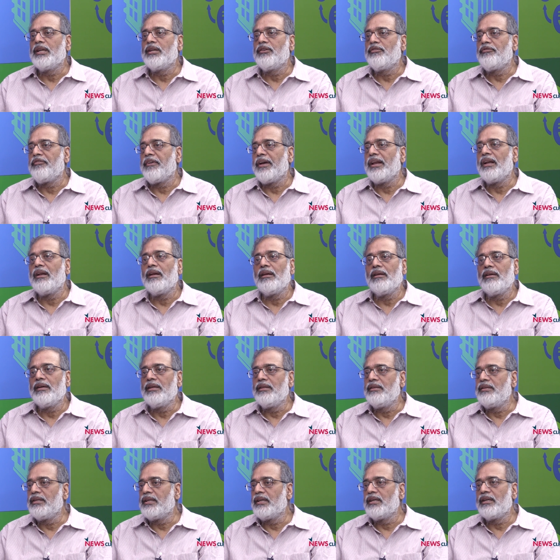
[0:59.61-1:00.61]
it fell
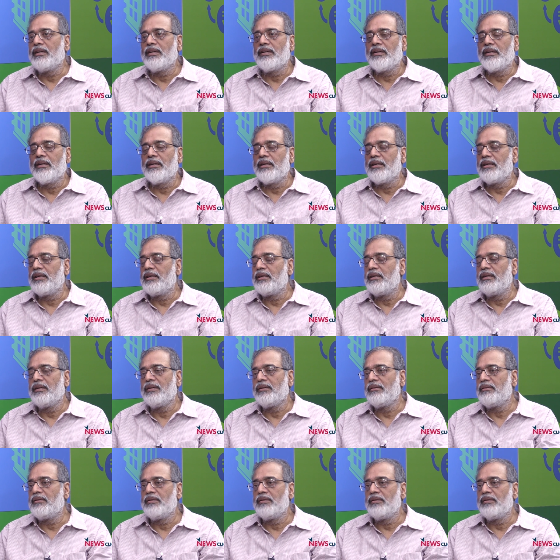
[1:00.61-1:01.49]
near uh, the,